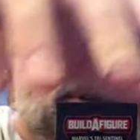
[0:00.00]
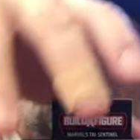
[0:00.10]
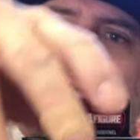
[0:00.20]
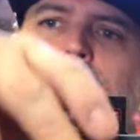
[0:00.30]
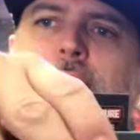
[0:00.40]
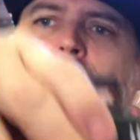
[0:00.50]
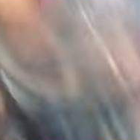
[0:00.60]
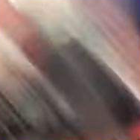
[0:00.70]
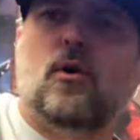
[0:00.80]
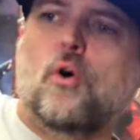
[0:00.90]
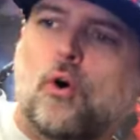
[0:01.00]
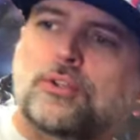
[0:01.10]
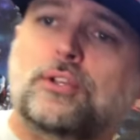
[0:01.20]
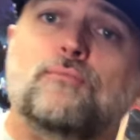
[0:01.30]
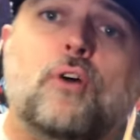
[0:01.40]
Okay,
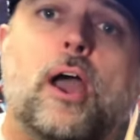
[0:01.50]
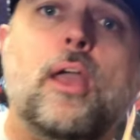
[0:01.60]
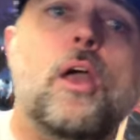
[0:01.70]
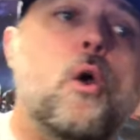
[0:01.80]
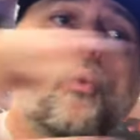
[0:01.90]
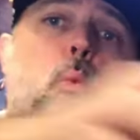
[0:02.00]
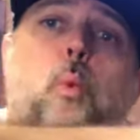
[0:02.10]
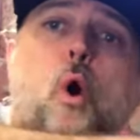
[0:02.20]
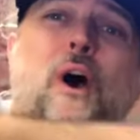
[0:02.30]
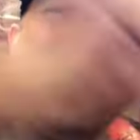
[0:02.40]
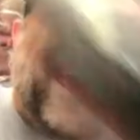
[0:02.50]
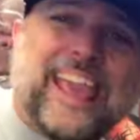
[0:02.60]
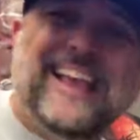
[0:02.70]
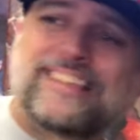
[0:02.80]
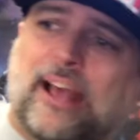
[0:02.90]
awesome. Right, what
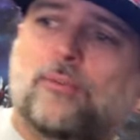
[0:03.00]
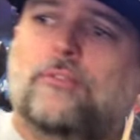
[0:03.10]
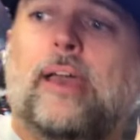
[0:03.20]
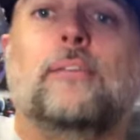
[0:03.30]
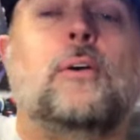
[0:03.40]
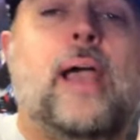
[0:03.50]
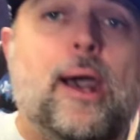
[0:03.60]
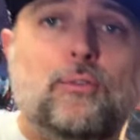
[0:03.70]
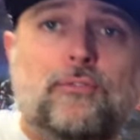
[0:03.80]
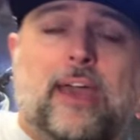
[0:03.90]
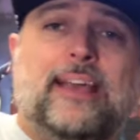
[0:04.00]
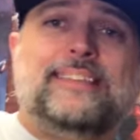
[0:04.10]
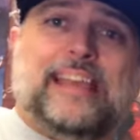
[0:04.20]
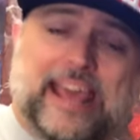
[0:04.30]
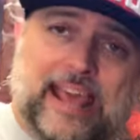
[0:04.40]
is House of X? So House of
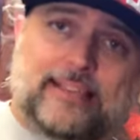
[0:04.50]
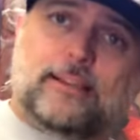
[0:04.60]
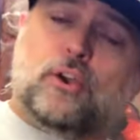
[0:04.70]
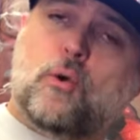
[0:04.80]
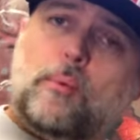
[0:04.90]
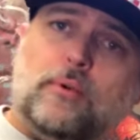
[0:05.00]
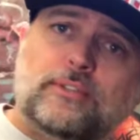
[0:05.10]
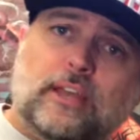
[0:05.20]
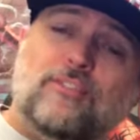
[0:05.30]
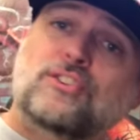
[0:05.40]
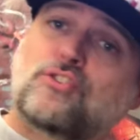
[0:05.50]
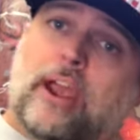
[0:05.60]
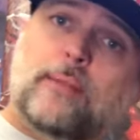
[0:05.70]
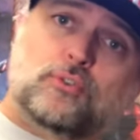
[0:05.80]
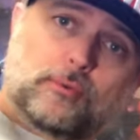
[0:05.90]
X is a comic book series
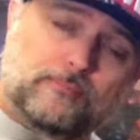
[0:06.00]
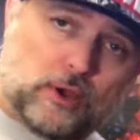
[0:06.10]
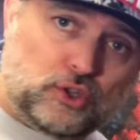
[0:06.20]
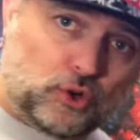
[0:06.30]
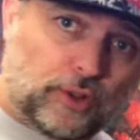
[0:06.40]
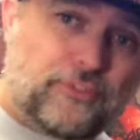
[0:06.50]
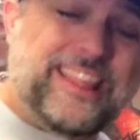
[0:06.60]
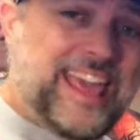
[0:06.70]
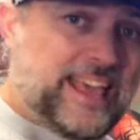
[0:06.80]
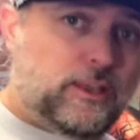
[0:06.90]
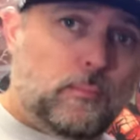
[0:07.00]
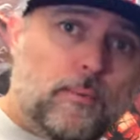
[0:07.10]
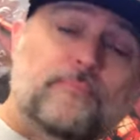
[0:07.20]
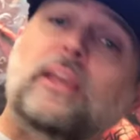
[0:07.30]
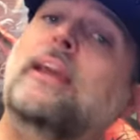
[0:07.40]
created by Jonathan
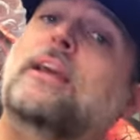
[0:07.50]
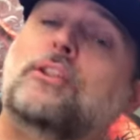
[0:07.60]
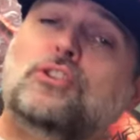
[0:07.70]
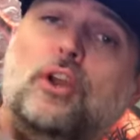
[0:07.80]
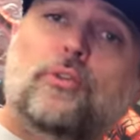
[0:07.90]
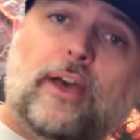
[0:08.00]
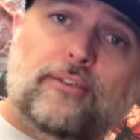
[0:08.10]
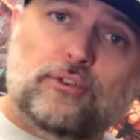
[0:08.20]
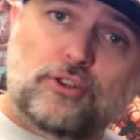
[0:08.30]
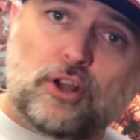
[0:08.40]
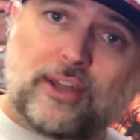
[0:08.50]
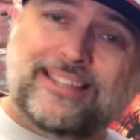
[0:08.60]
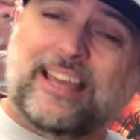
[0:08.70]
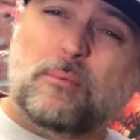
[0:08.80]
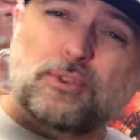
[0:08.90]
Hickman in
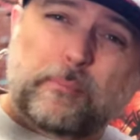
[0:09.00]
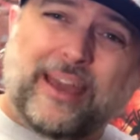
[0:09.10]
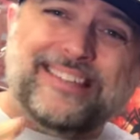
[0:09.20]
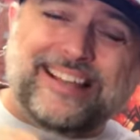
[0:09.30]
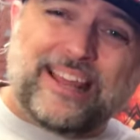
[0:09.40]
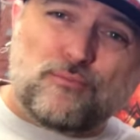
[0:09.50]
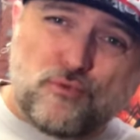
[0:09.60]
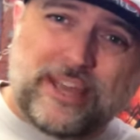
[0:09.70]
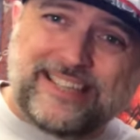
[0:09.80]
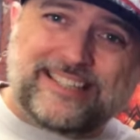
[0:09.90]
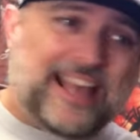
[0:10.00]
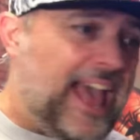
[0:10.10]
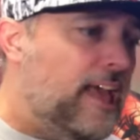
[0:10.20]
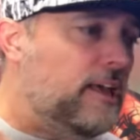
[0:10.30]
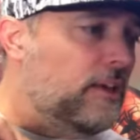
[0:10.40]
2019, which has basically
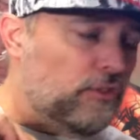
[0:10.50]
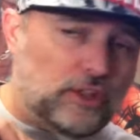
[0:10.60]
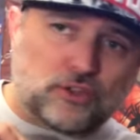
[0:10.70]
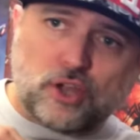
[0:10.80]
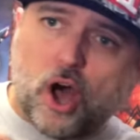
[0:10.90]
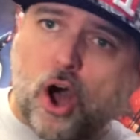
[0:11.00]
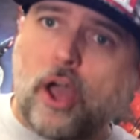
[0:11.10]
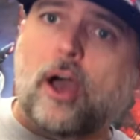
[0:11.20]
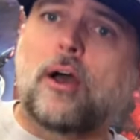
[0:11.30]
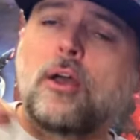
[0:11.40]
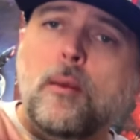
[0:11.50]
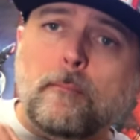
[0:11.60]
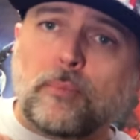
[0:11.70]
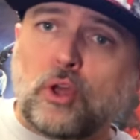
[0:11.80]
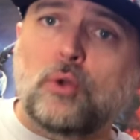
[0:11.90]
reset the entire
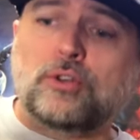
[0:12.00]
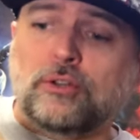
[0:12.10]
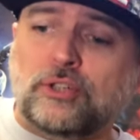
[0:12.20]
mutant